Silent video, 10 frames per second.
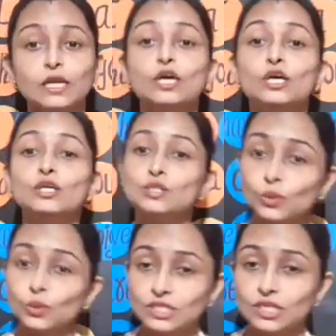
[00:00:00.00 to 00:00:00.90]
So
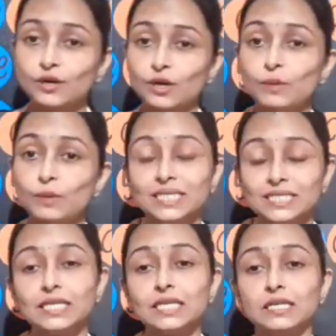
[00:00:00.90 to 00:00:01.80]
children,
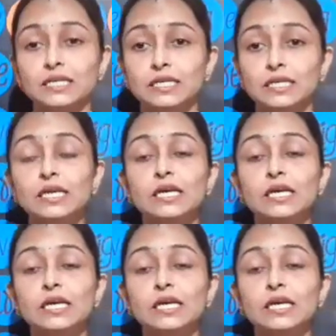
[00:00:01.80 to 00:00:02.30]
basically,